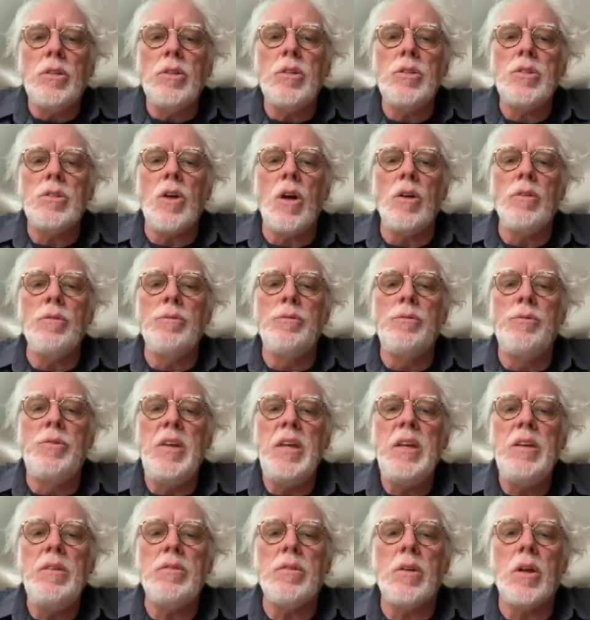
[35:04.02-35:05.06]
the song
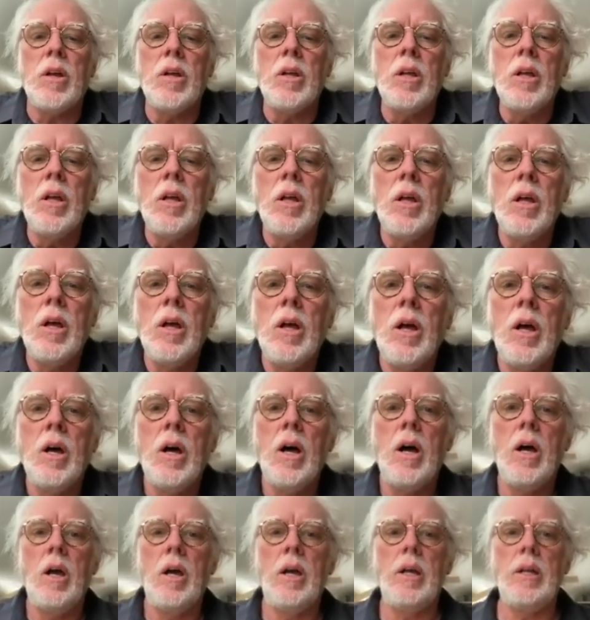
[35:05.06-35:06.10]
Vivre?
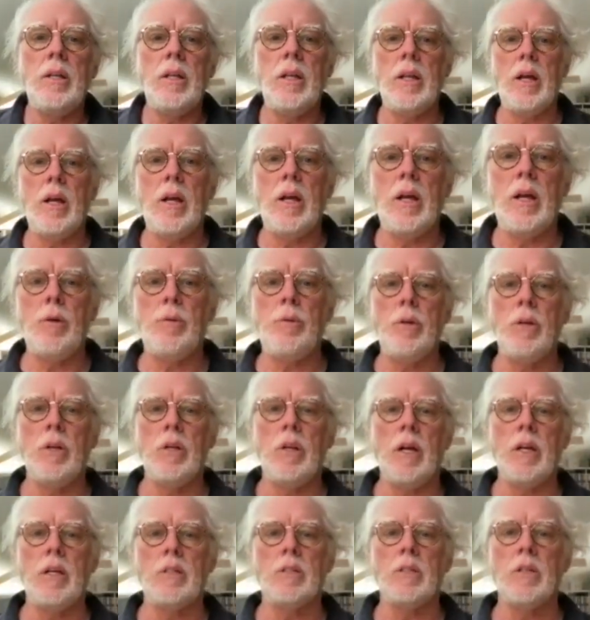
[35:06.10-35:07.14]
And I
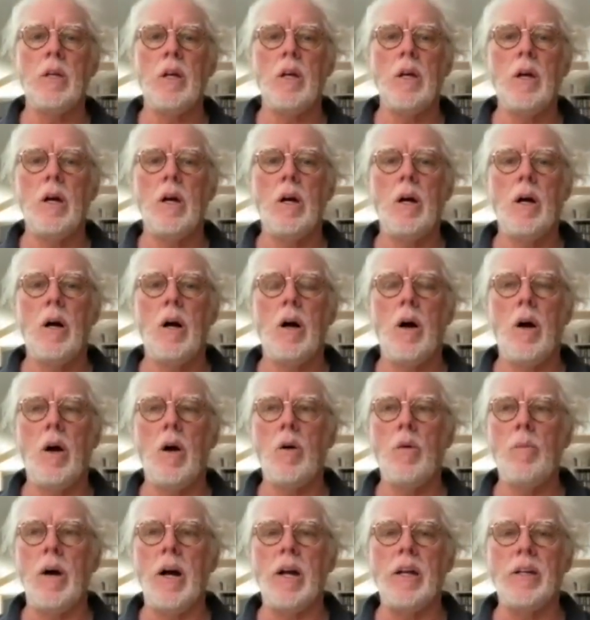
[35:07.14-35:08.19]
realized,
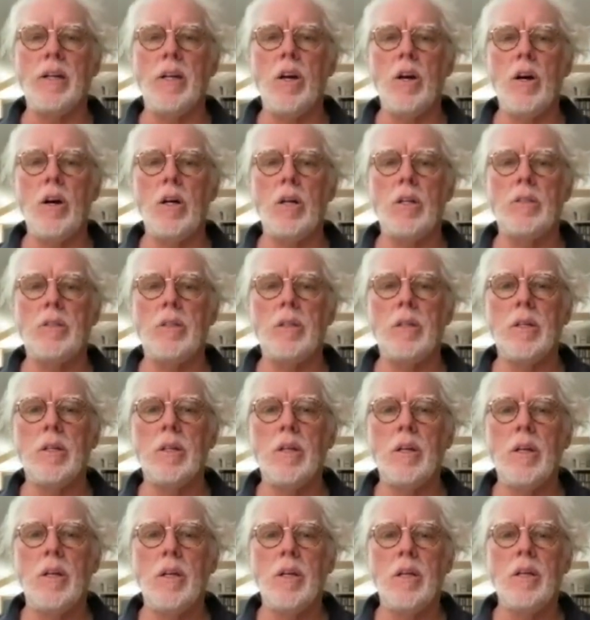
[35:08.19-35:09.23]
oh my God,
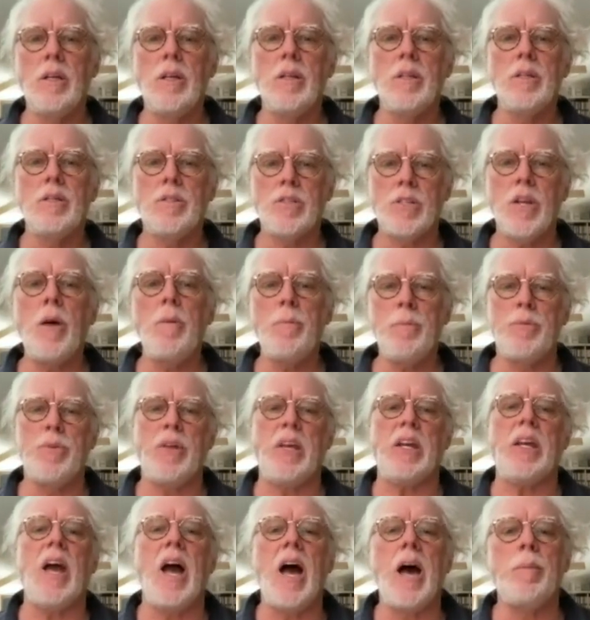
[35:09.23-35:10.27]

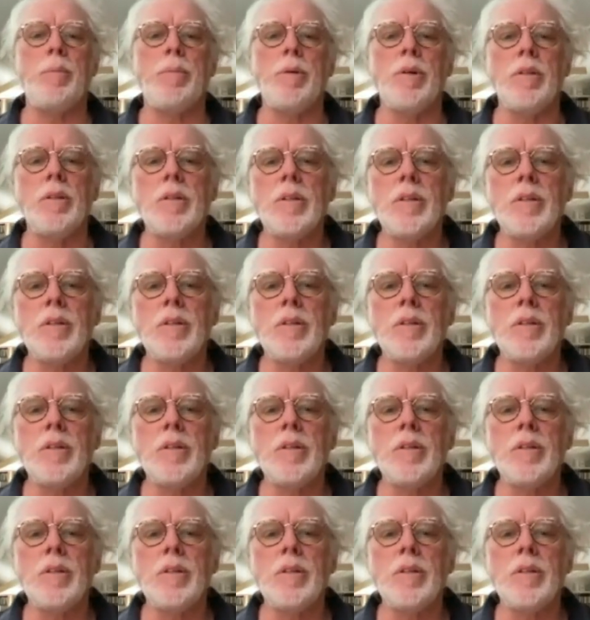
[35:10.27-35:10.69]
something happened.